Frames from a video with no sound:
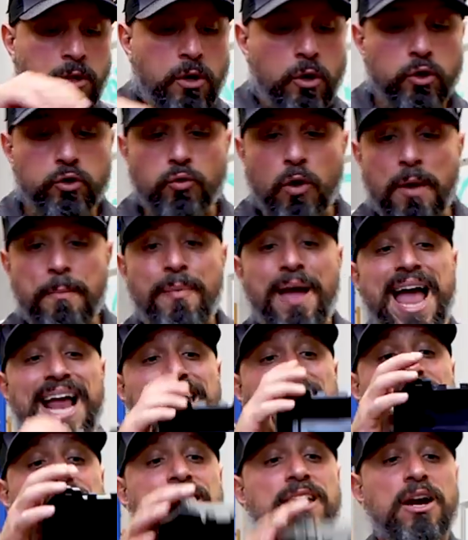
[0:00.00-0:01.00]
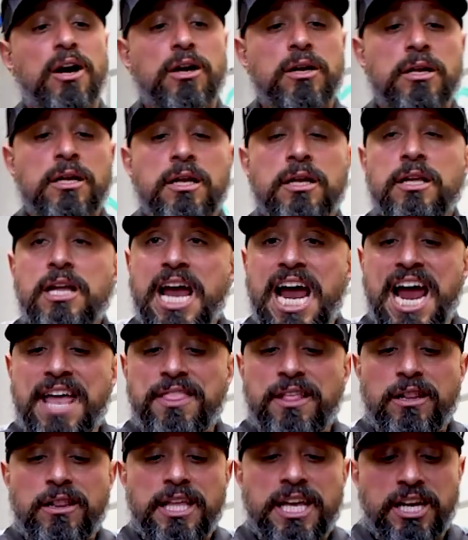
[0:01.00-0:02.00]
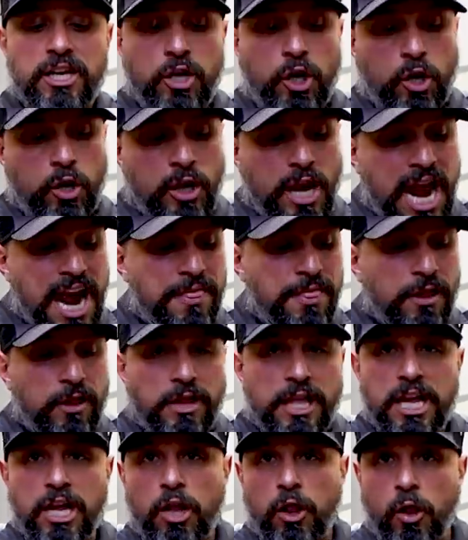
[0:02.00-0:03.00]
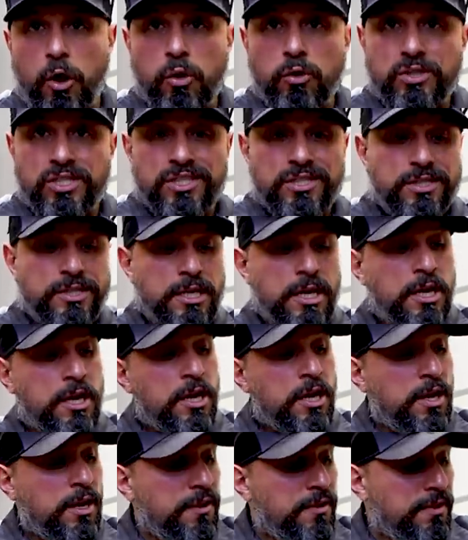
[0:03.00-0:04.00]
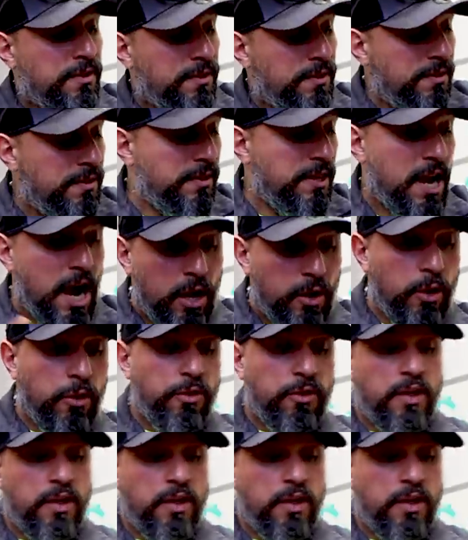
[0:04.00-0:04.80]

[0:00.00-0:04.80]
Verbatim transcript: goes right back in there. And the lid and the lid closes. The other